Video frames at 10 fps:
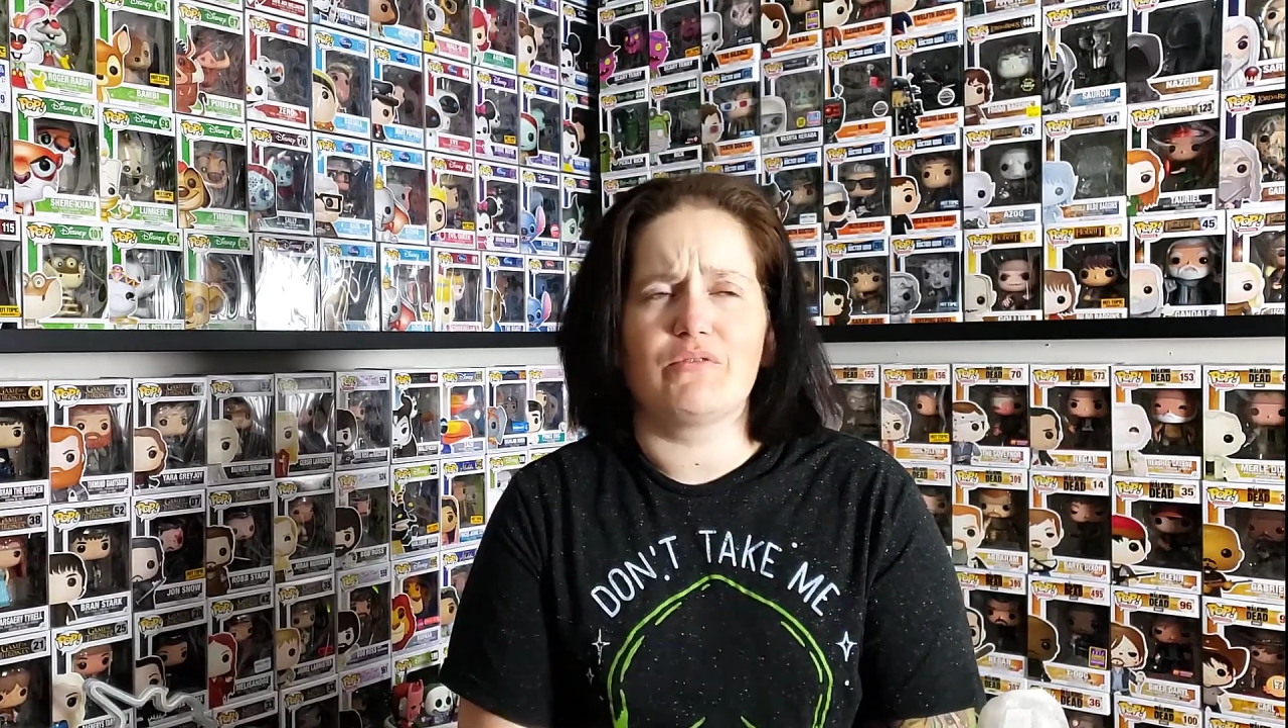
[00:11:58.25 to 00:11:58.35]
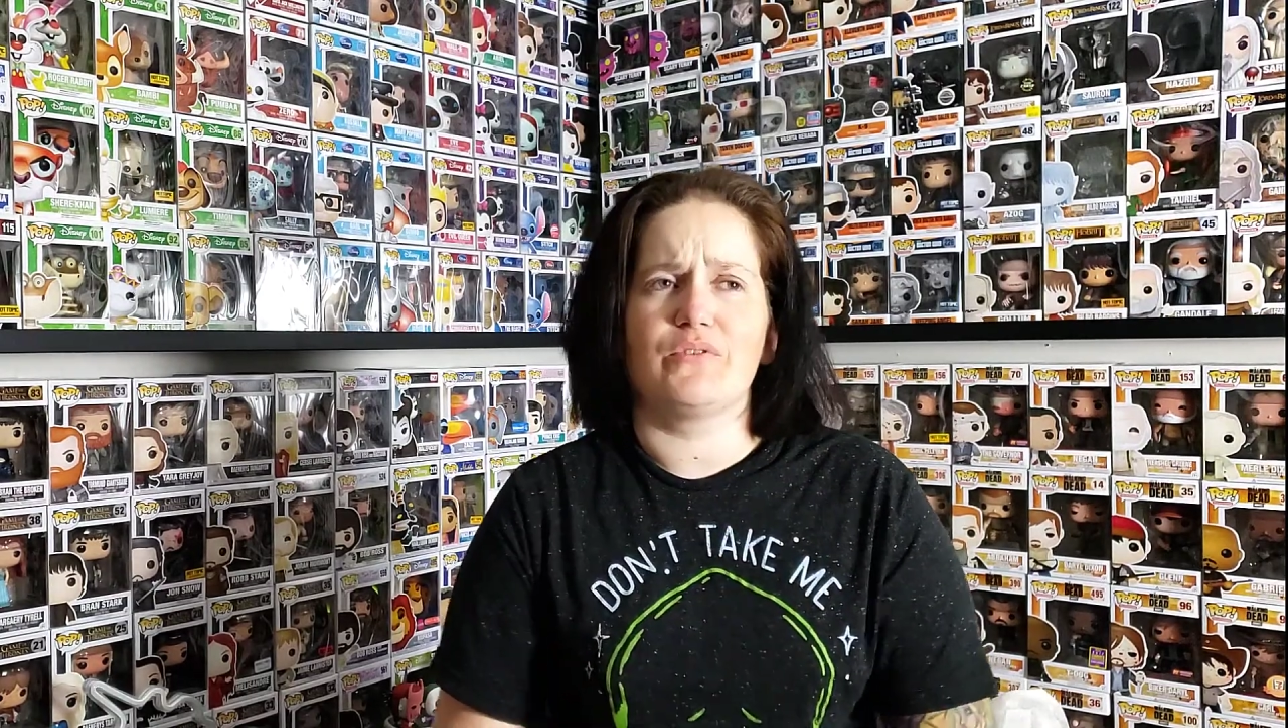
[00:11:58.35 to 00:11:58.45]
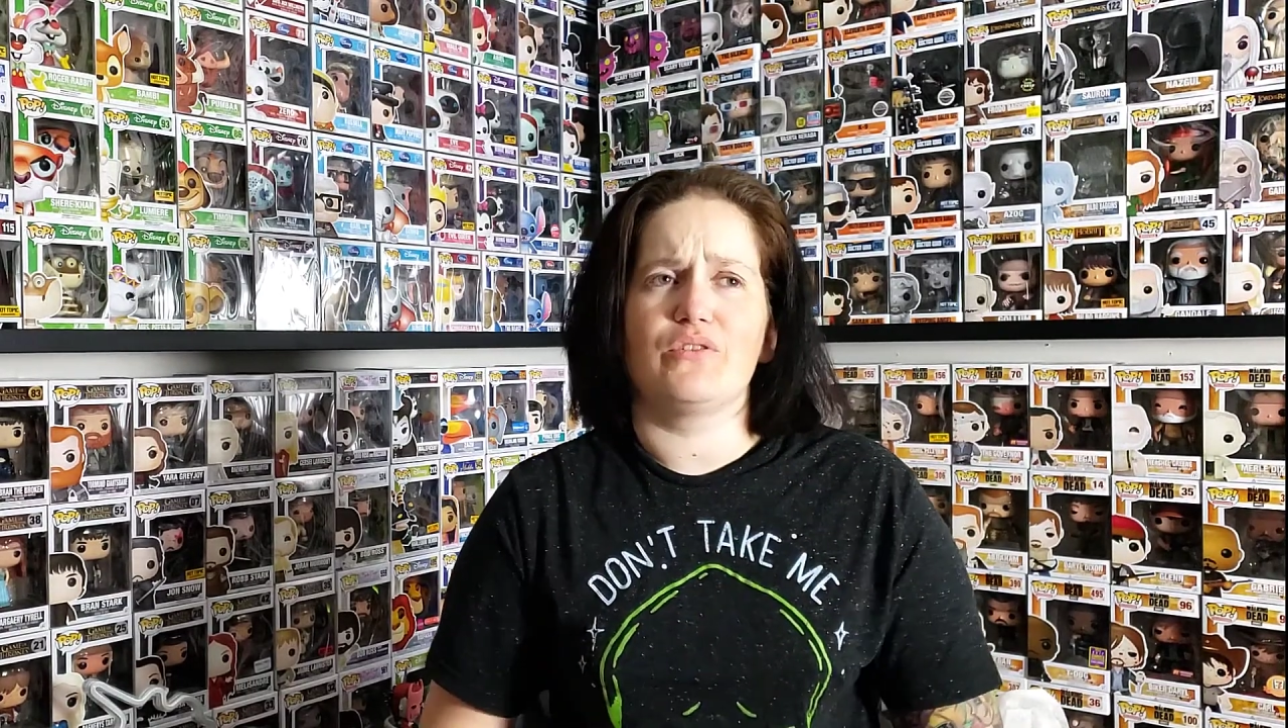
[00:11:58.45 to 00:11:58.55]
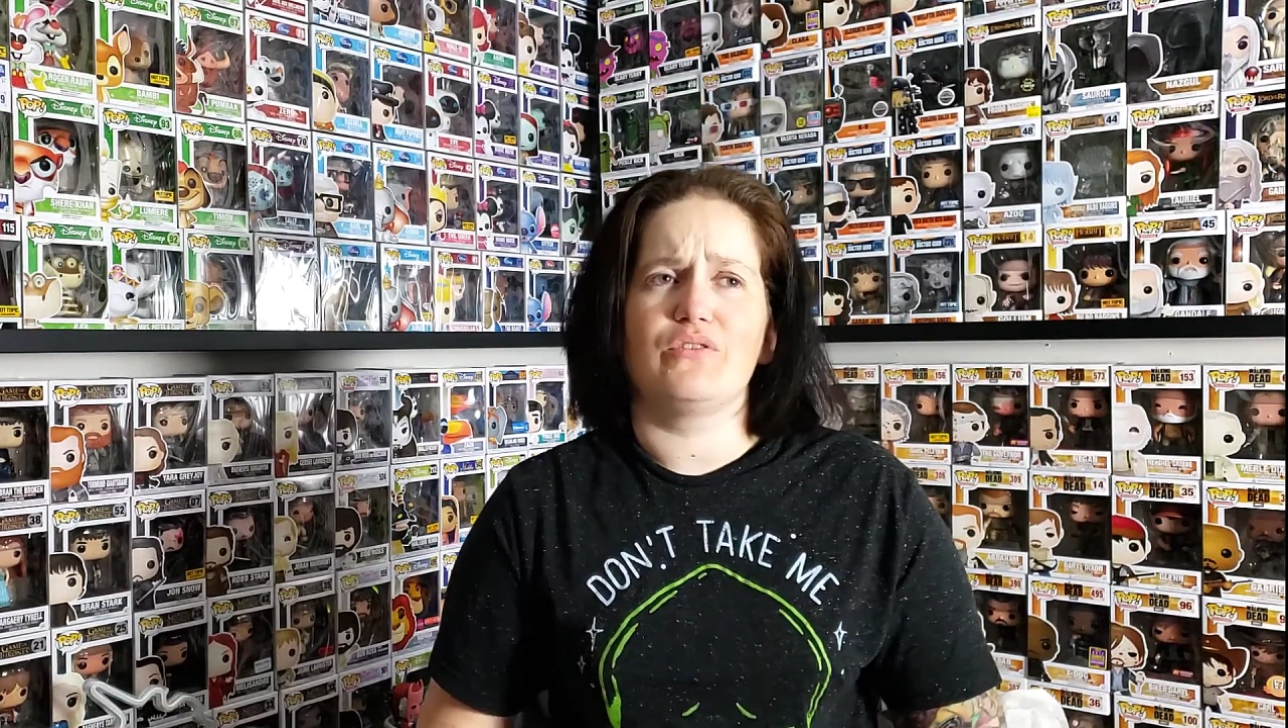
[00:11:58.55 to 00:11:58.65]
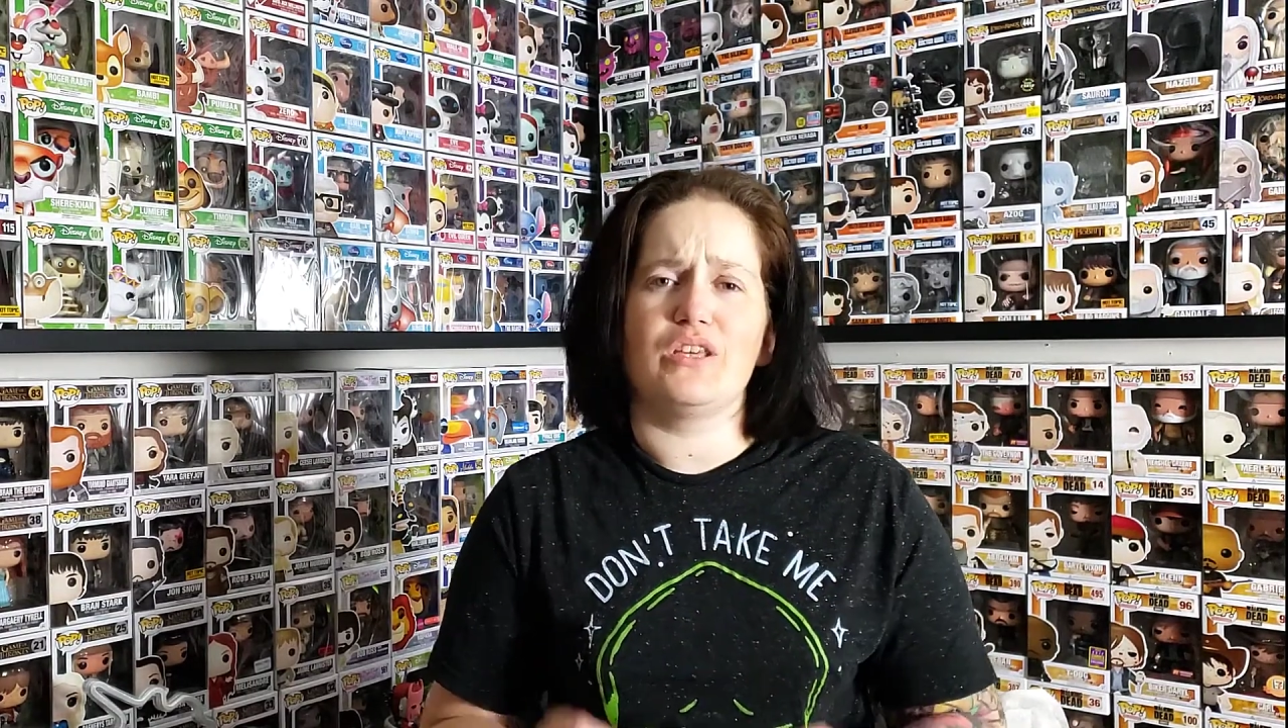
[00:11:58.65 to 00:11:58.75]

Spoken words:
reviewed